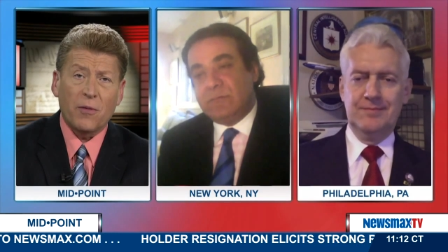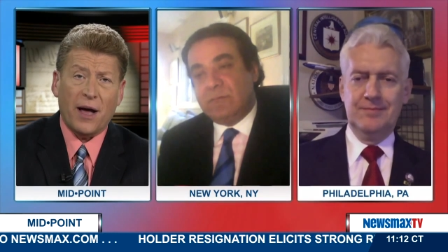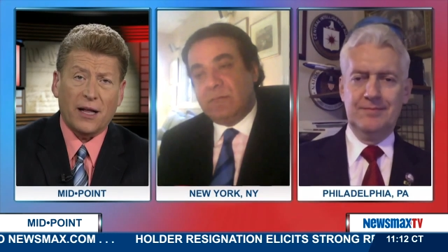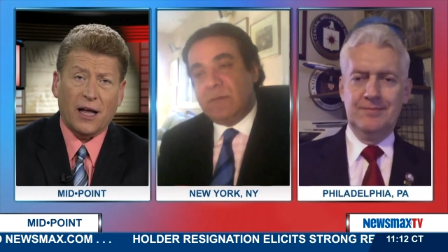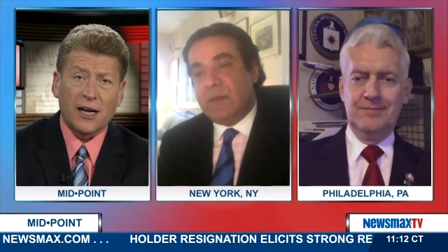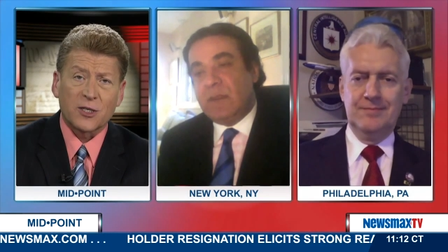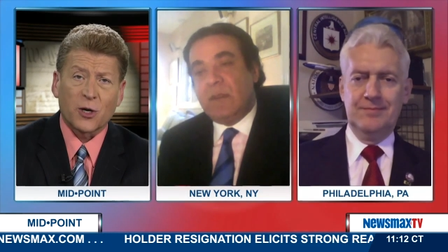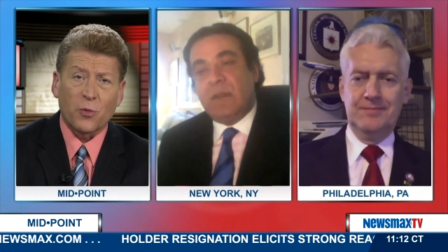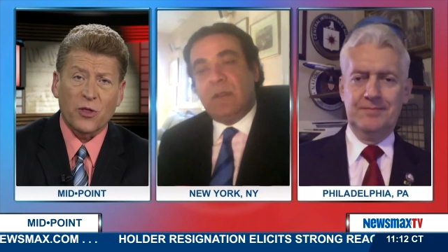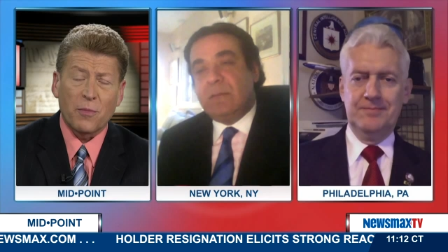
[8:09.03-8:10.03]
Speaker 1: allies that
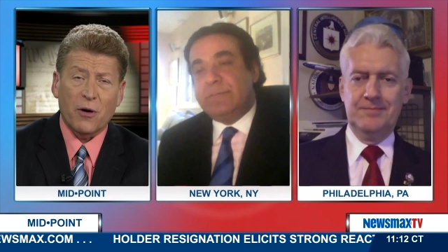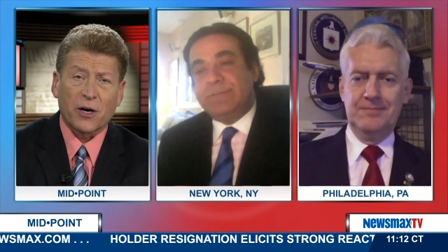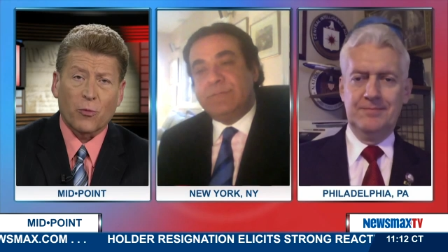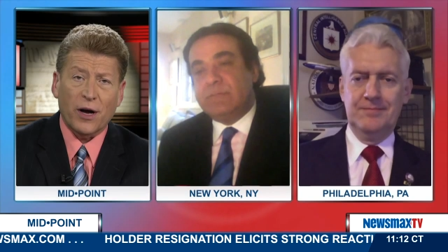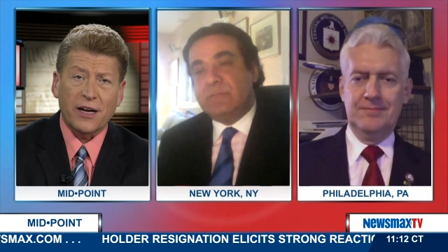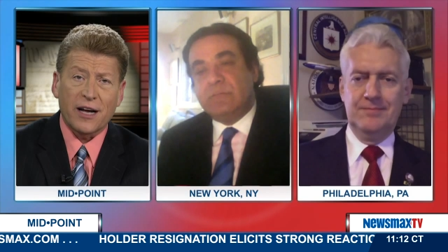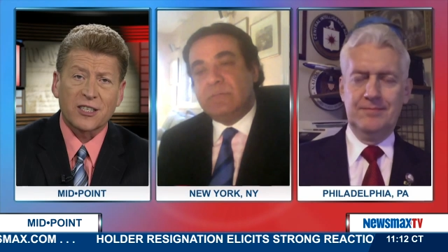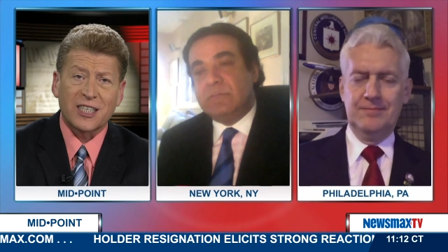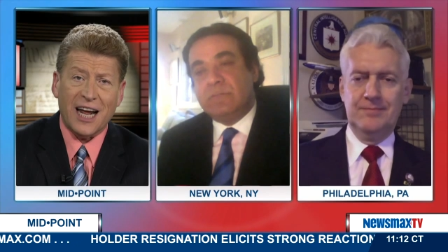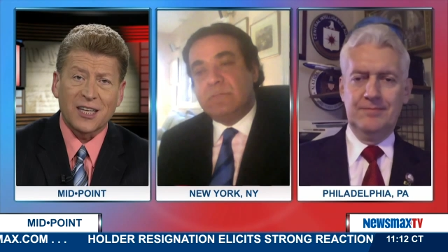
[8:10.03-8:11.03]
are with America right now
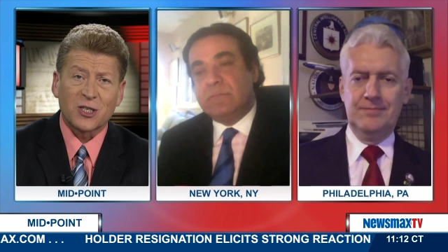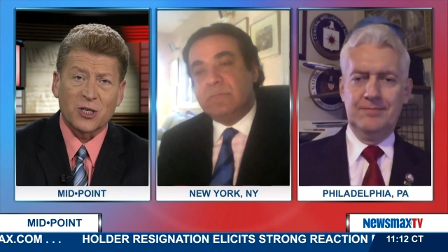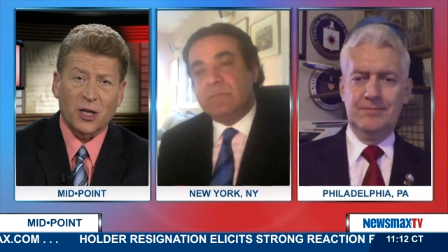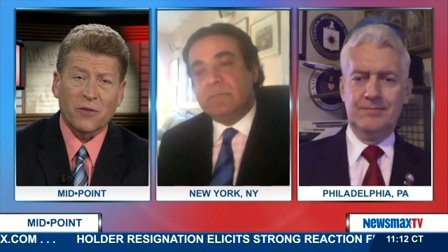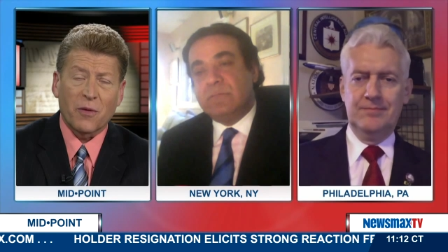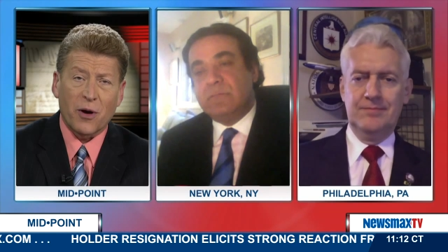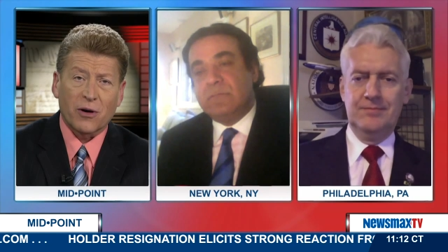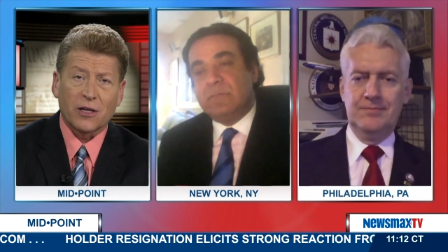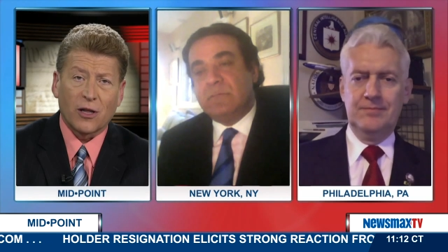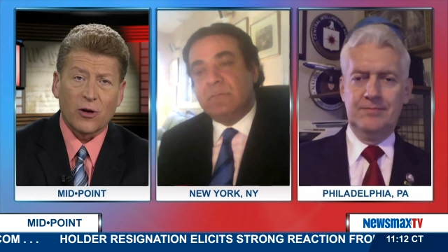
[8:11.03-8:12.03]
stand still if
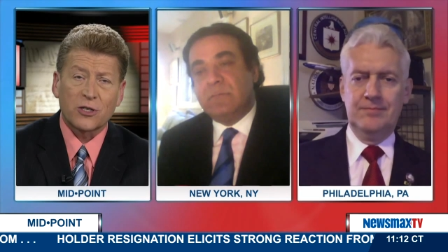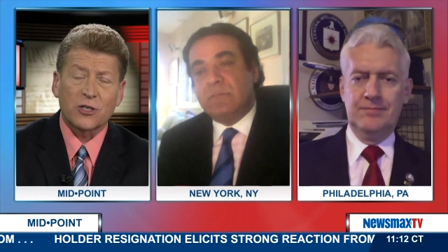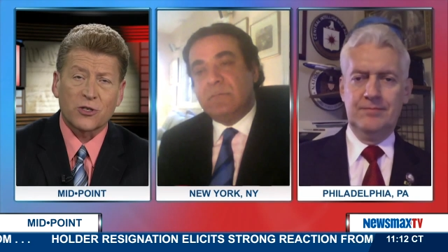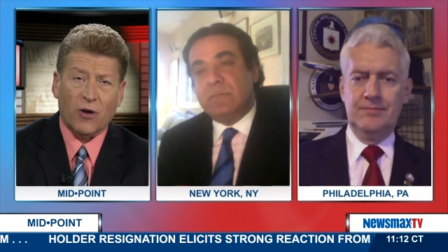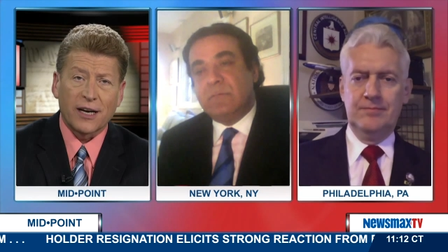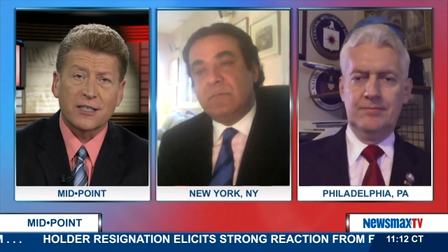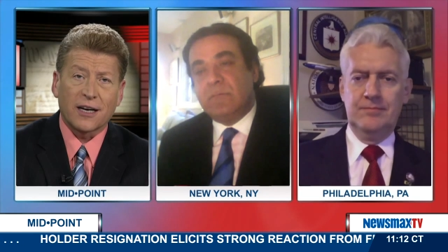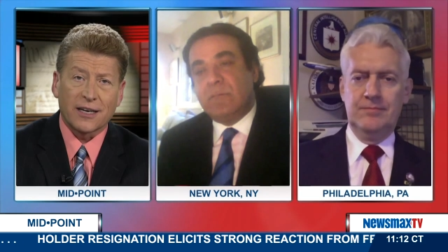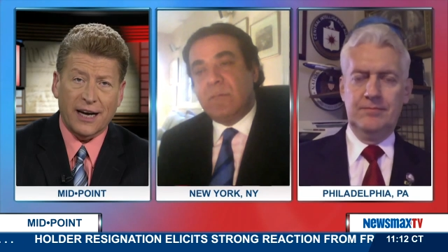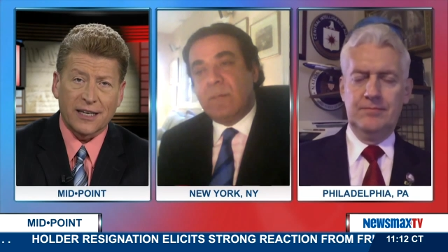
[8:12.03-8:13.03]
America launched strikes
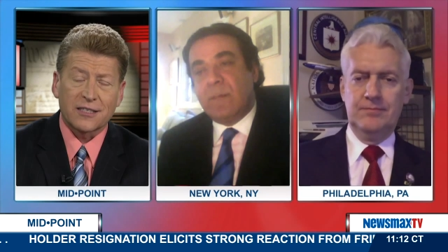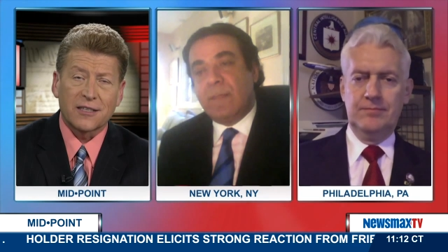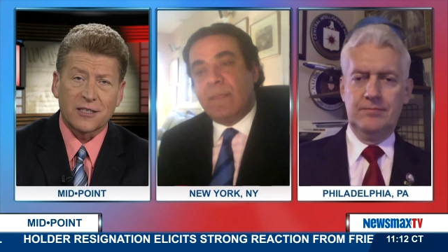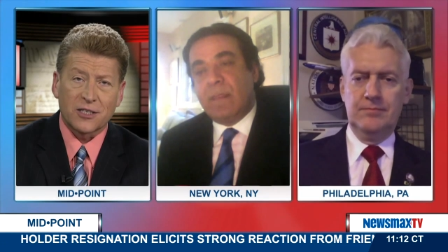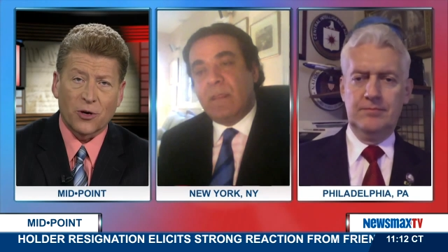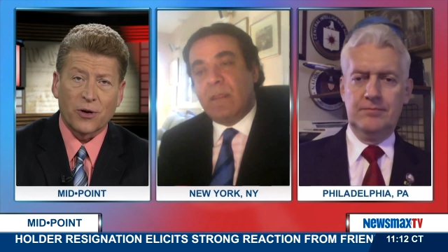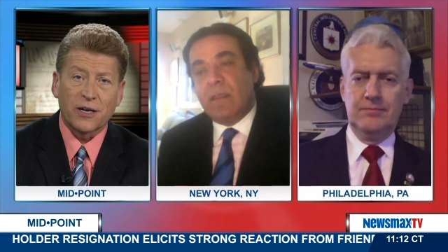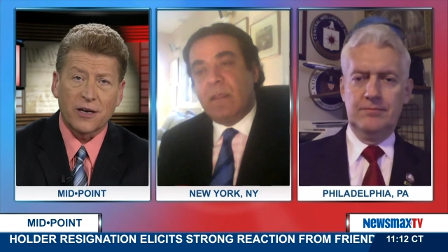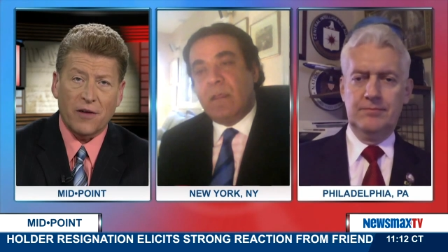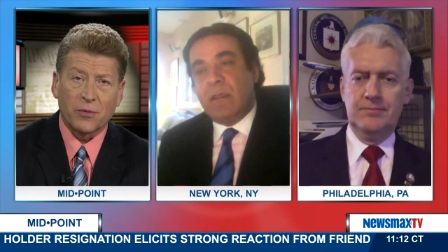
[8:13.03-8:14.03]
against the
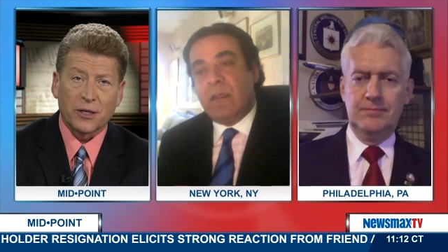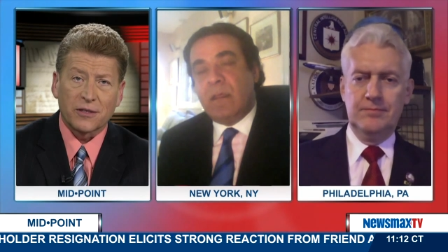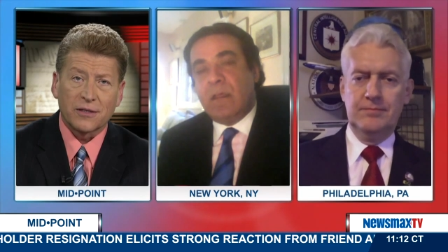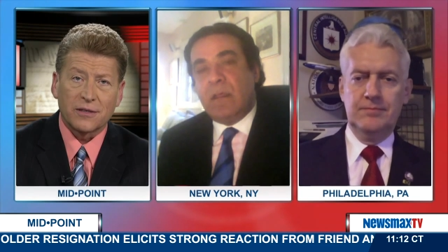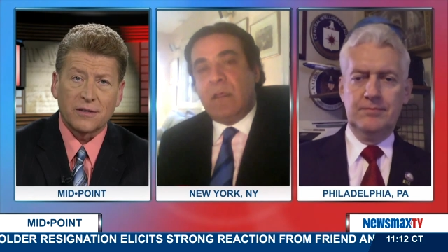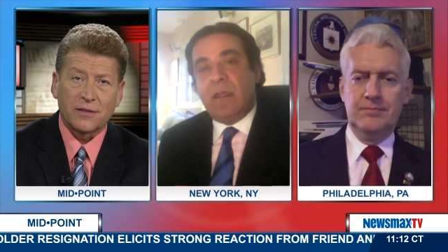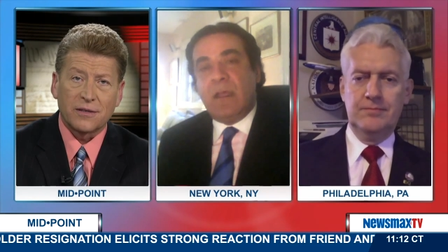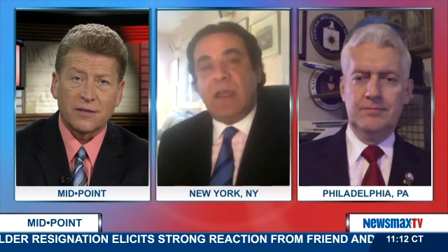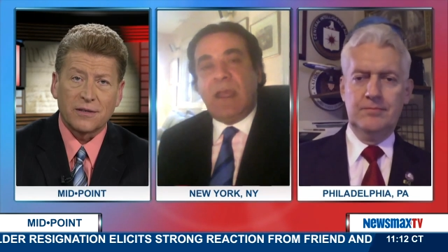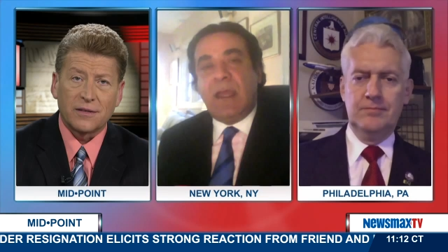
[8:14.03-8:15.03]
Syrian government?
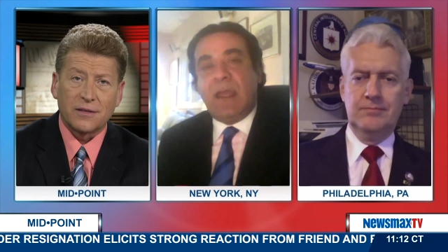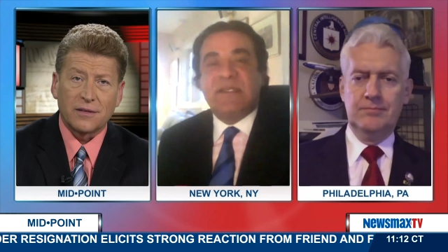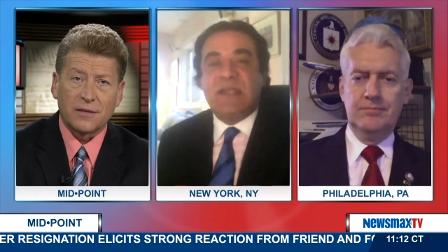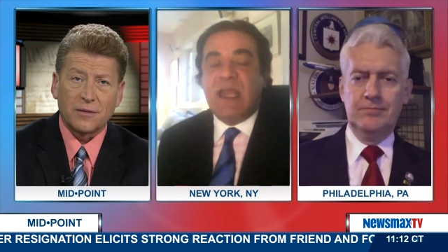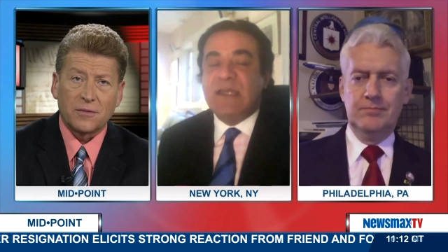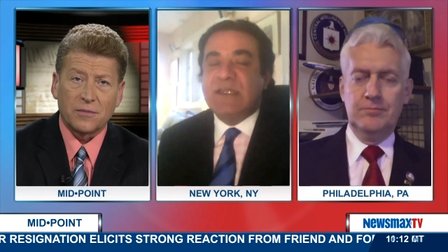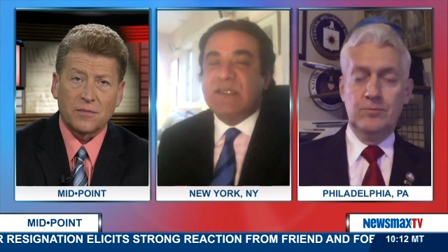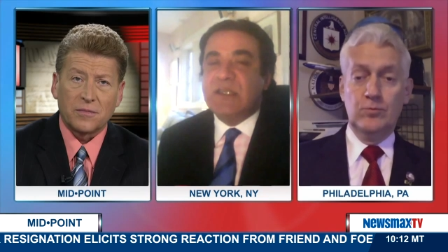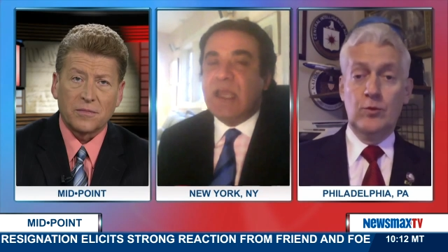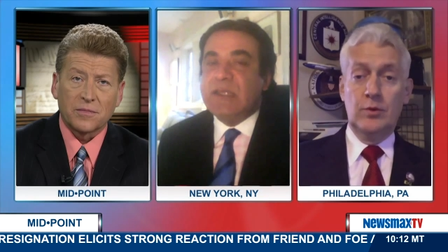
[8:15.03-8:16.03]
Speaker 2: It's
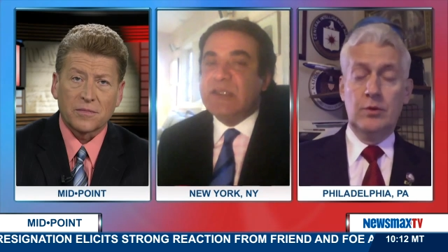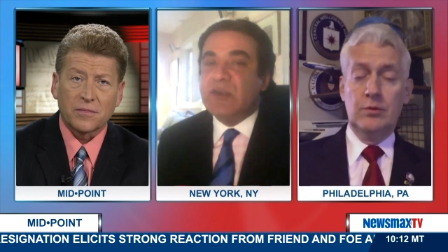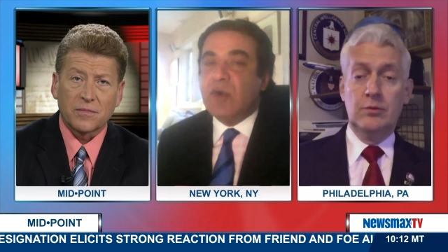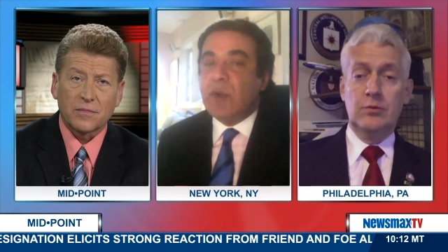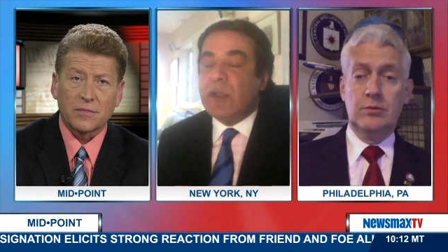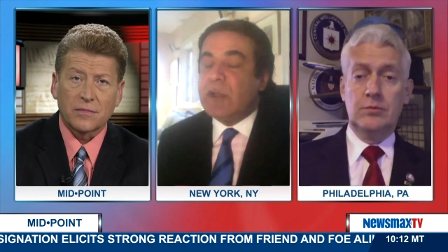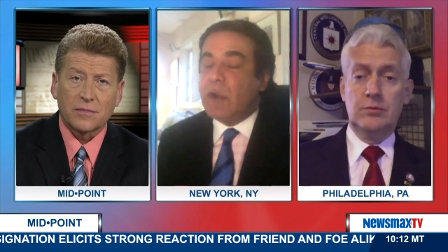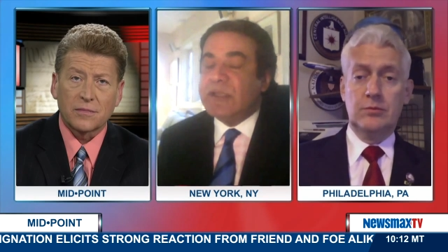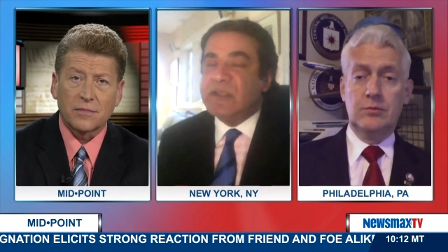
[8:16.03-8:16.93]
it's it's too you know